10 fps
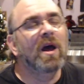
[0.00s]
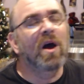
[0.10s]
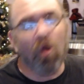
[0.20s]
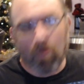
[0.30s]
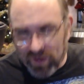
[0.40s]

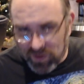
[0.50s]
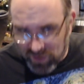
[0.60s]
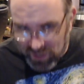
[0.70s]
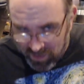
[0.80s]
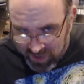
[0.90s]
Hope this
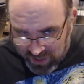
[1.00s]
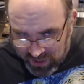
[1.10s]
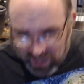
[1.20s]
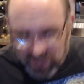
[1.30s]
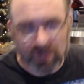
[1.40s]
was somewhat
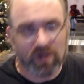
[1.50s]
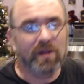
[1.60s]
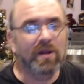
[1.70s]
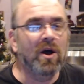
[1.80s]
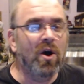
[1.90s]

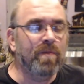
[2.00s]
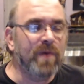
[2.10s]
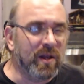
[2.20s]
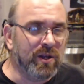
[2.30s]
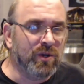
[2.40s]
educational. I hope
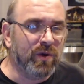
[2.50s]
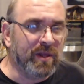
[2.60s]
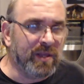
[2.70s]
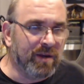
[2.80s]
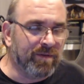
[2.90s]
y'all enjoyed
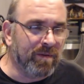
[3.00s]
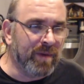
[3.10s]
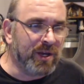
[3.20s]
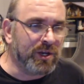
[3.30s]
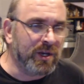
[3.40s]
the
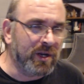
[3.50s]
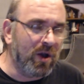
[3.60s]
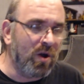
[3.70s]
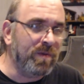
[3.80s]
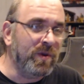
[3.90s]
information.
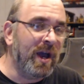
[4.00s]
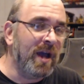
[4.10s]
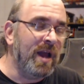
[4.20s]
I hope you got